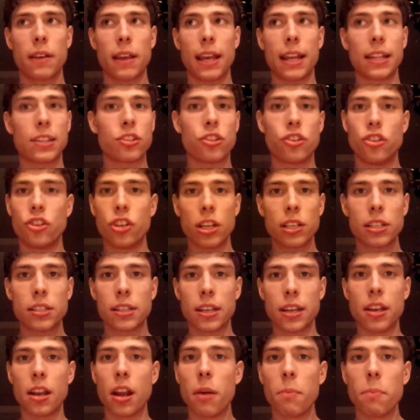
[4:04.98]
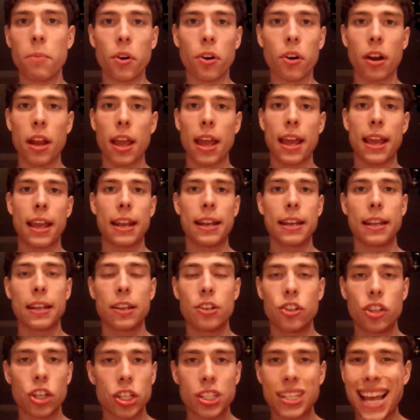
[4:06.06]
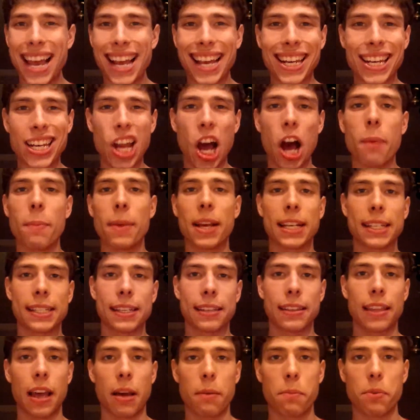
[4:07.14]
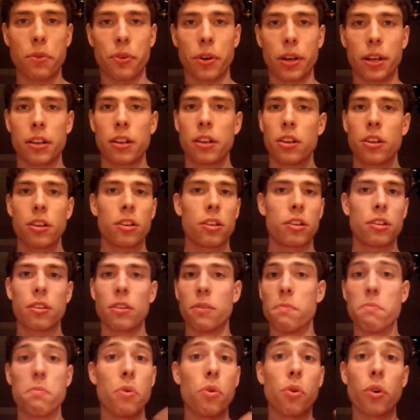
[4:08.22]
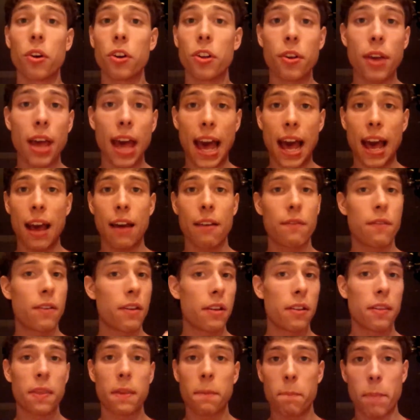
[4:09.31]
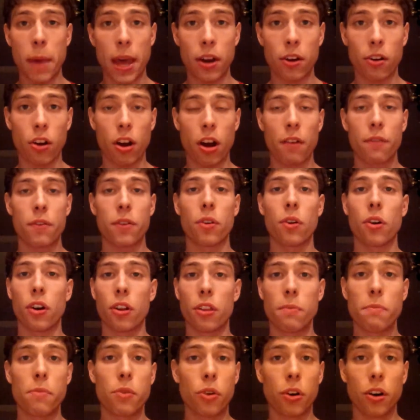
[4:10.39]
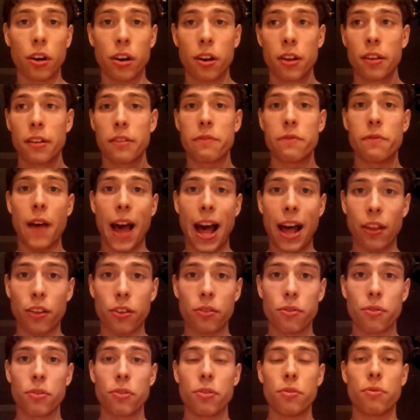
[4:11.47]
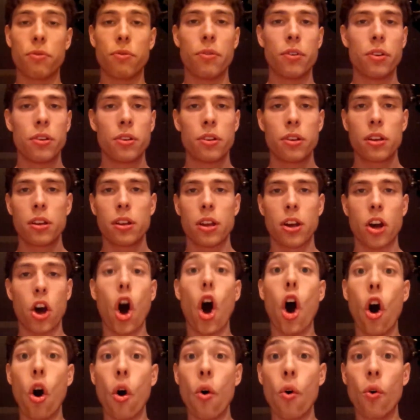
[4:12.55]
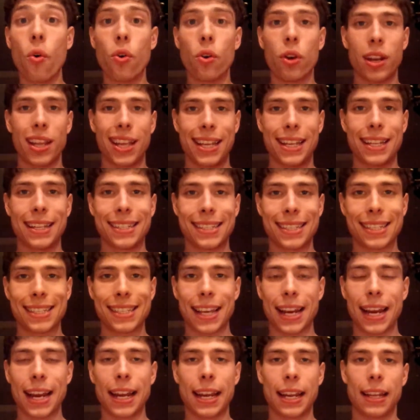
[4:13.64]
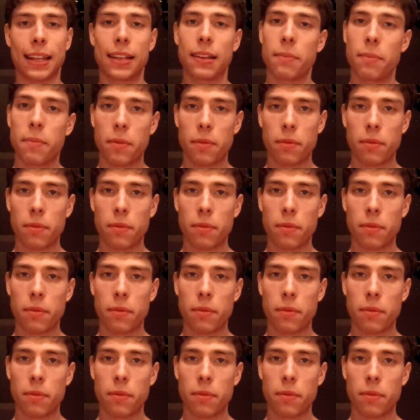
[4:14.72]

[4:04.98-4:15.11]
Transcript: it's just a number and just economics at that point. The more you have, the better off you are, the more value you own in society.